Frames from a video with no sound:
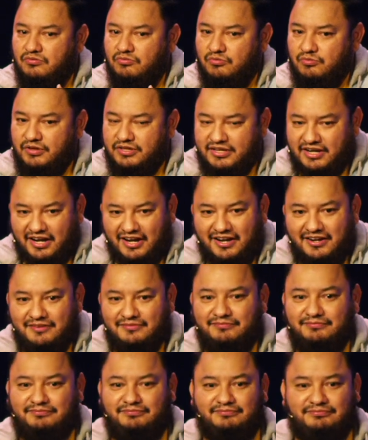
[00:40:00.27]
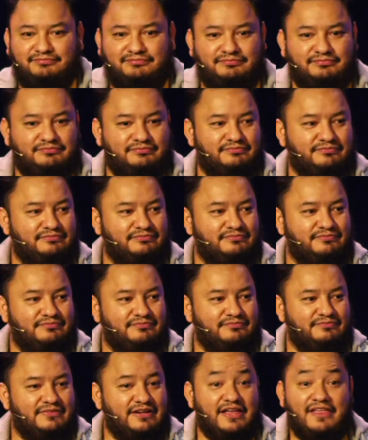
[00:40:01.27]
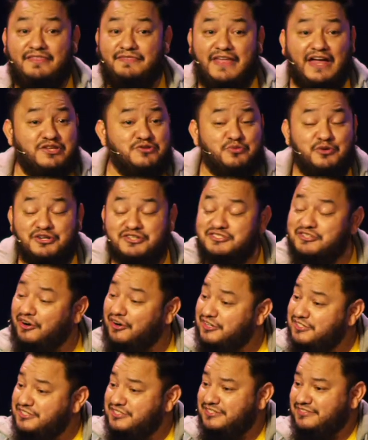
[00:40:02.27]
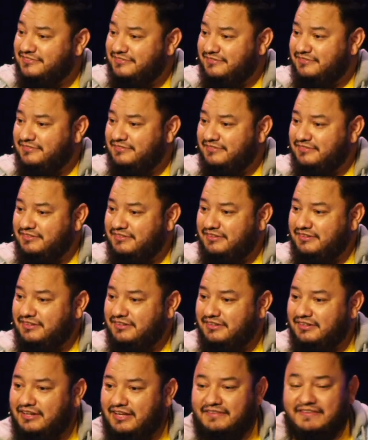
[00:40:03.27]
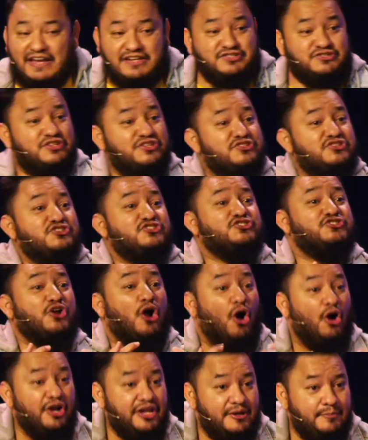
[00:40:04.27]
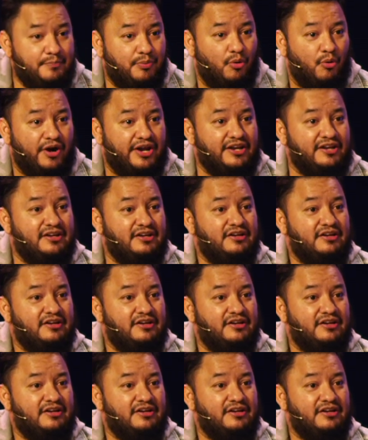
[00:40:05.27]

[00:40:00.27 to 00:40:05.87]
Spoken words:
with God. That's where it starts. That's the starting point